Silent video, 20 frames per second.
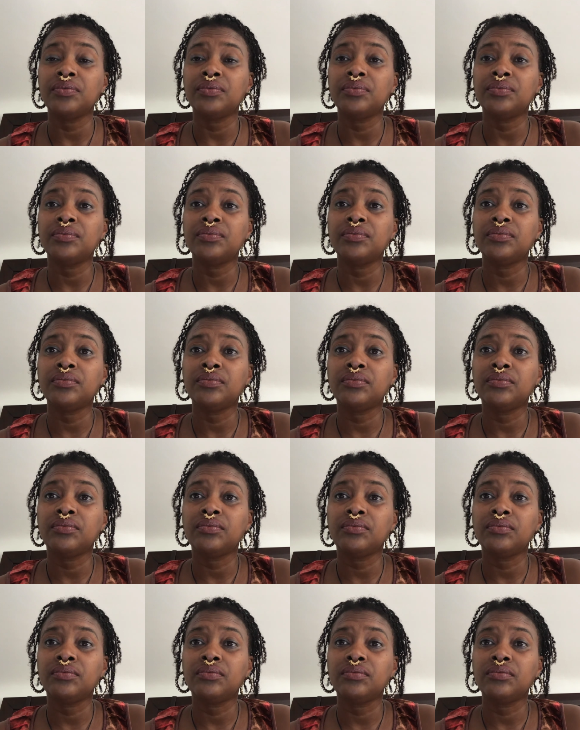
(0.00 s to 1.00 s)

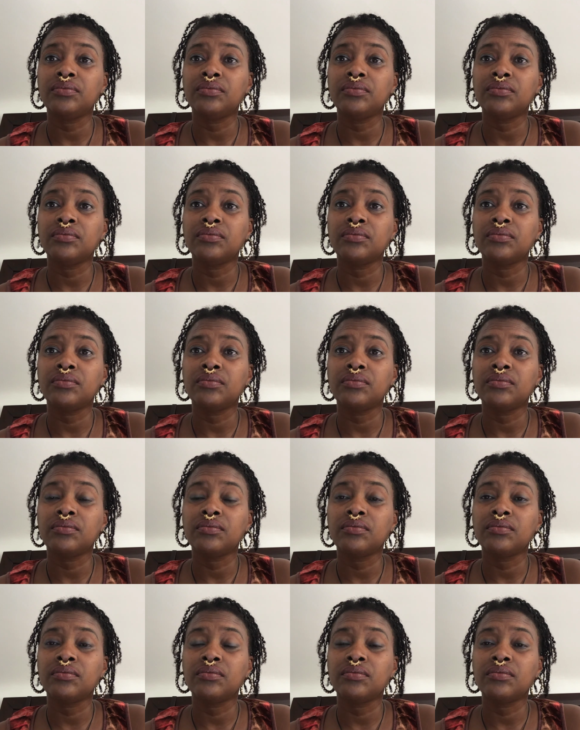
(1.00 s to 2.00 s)

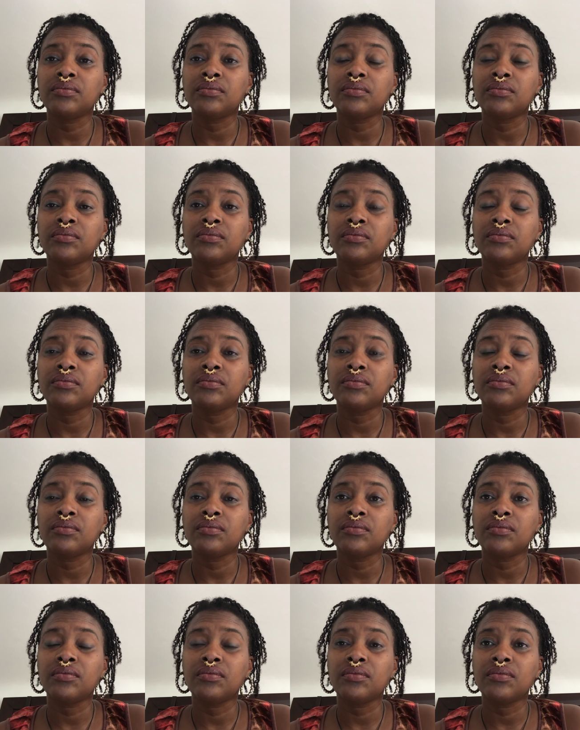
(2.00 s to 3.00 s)

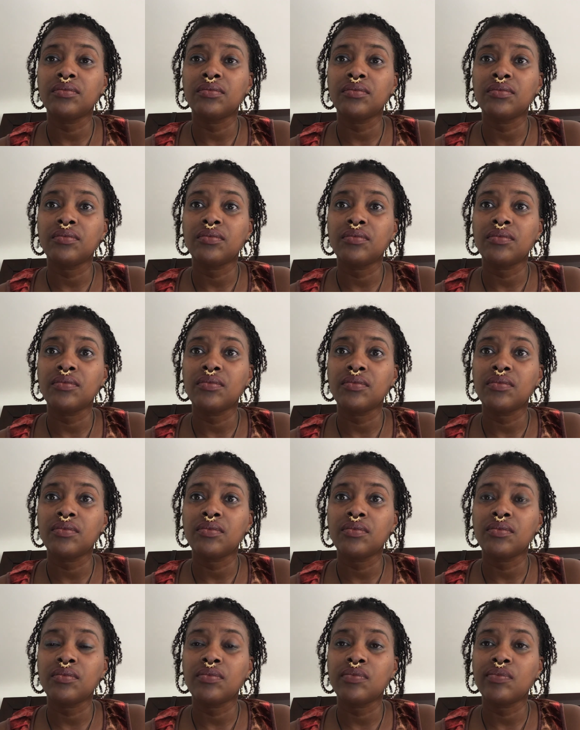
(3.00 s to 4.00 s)

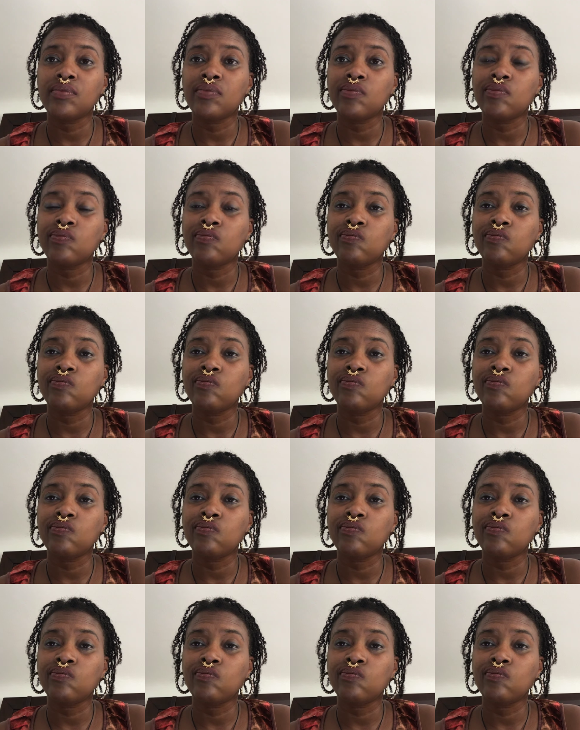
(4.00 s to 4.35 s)
(no one is talking)